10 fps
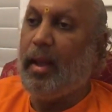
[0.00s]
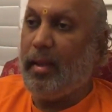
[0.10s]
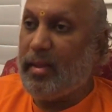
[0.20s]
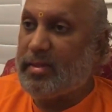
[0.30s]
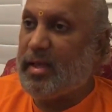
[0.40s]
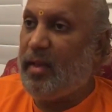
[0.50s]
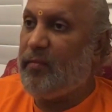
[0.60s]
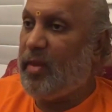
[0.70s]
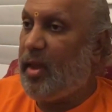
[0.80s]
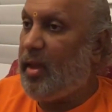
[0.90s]
In the
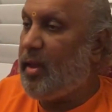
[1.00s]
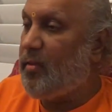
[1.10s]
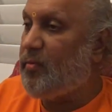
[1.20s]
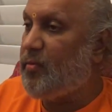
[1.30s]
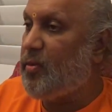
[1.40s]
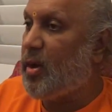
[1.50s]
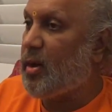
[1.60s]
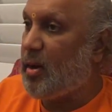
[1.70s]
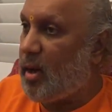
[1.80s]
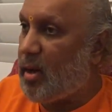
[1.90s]
same way, if you
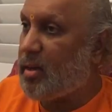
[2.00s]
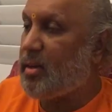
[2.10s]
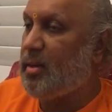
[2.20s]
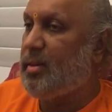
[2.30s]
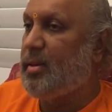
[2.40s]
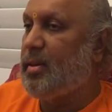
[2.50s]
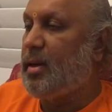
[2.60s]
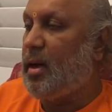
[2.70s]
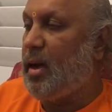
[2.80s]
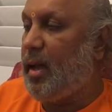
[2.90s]
are not
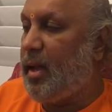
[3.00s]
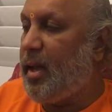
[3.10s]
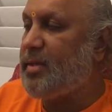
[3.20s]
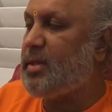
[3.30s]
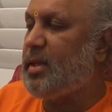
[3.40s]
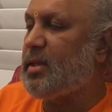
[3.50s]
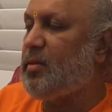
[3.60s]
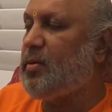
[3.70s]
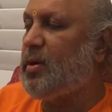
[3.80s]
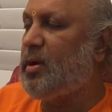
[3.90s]
engaging in the
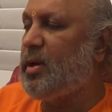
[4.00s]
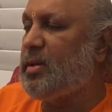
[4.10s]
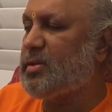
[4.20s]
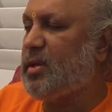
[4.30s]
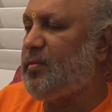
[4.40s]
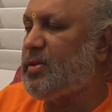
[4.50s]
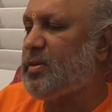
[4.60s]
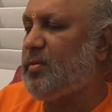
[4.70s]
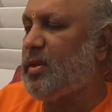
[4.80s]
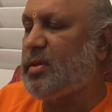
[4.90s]
world in the
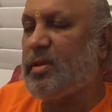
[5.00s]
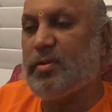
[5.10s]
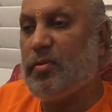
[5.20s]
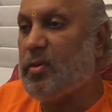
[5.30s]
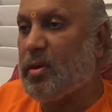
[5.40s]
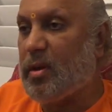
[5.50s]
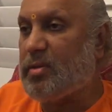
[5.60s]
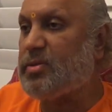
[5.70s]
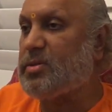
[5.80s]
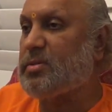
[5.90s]
service of the other, you
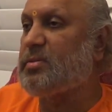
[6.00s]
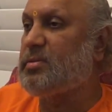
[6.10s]
rust.